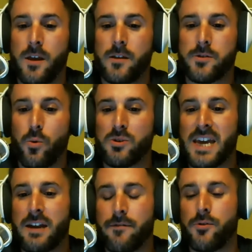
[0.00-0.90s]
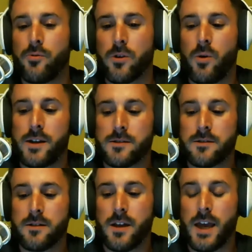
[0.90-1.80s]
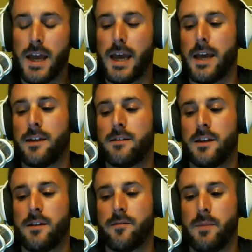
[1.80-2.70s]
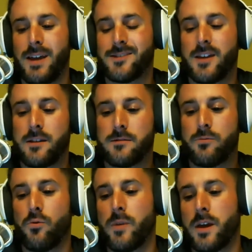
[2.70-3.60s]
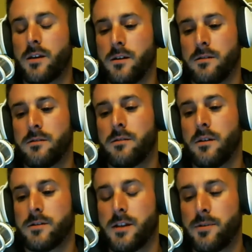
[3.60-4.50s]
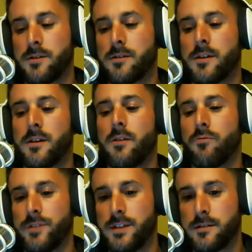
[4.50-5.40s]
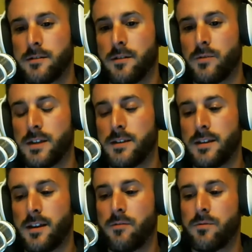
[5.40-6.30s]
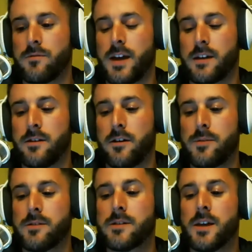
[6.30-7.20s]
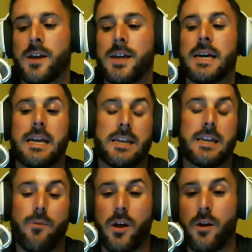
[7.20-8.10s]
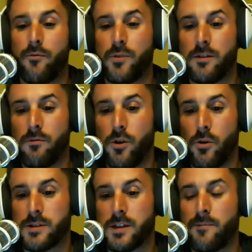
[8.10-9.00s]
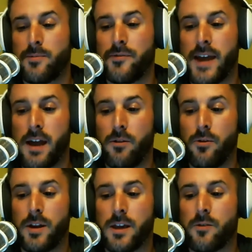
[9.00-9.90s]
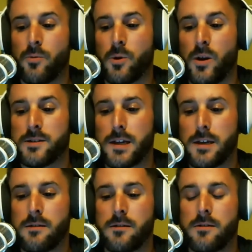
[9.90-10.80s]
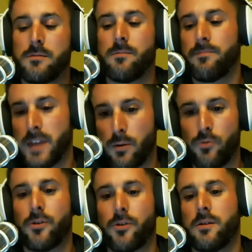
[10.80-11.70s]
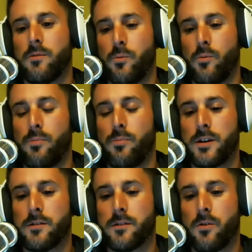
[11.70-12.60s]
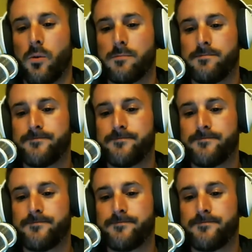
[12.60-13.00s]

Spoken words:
So we'll get a few requests, and if it makes sense, we'll make a snippet and release it like we did today with taxonomies. And then if we notice enough people downloading it and requesting it, then we'll put it into core.